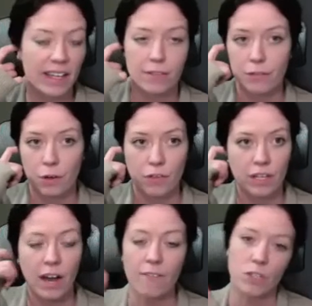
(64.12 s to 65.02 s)
the flow of the
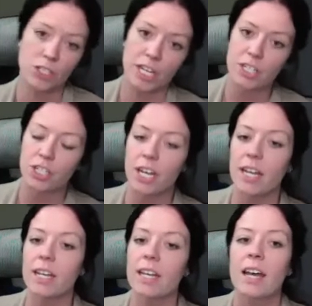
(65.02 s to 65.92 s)

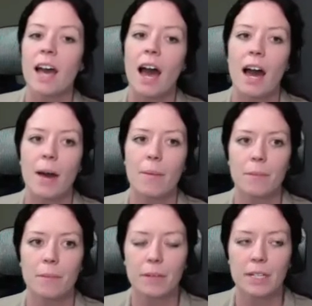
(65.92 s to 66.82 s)
conversation?
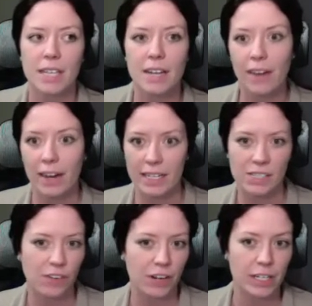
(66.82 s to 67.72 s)
Because inviting is
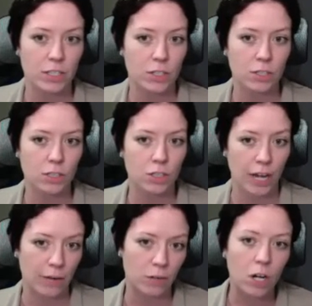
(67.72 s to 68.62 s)
very
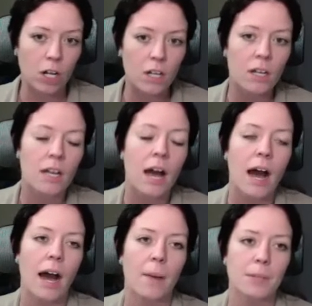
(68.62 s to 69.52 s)
general.
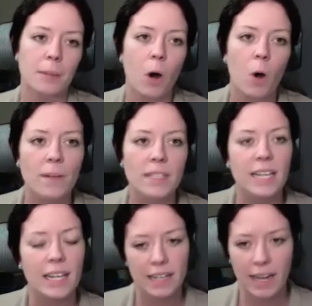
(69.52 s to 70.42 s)
So I'm hoping
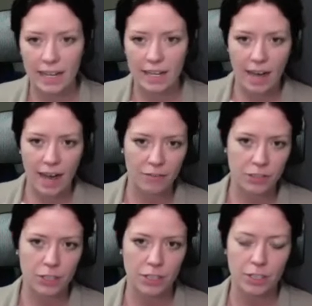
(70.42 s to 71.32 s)
tonight,
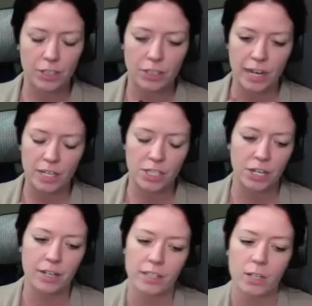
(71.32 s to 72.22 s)
after kind of
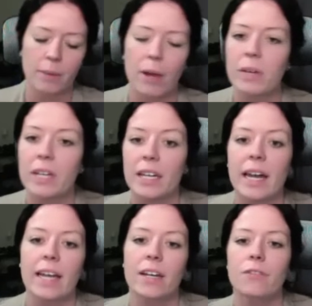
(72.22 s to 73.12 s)
sharing a little bit, we can
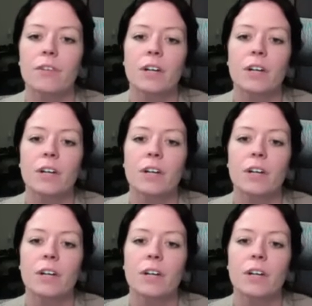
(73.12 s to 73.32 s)
kind of